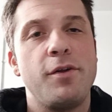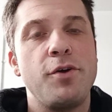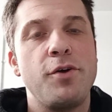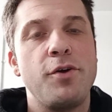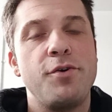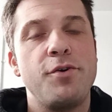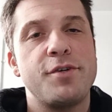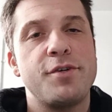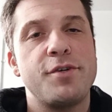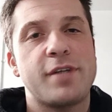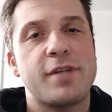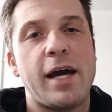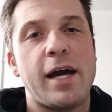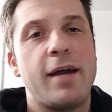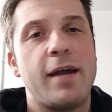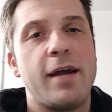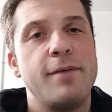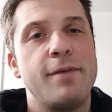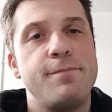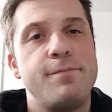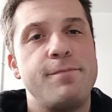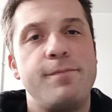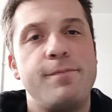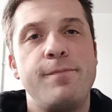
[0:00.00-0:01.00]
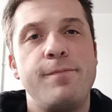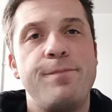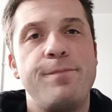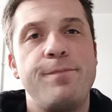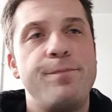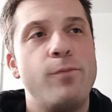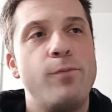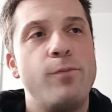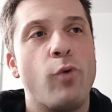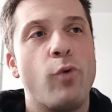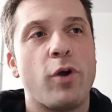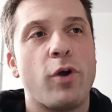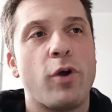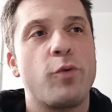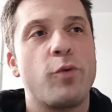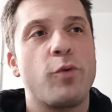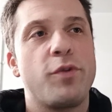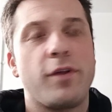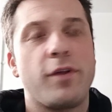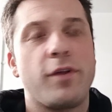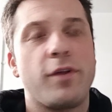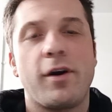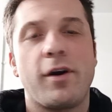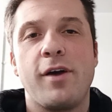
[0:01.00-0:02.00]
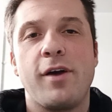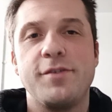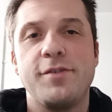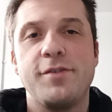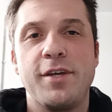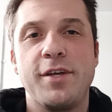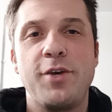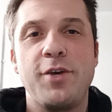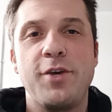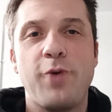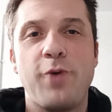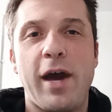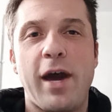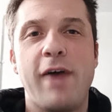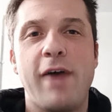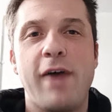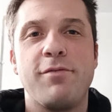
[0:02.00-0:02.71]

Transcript: You just gotta work with the cards that you have.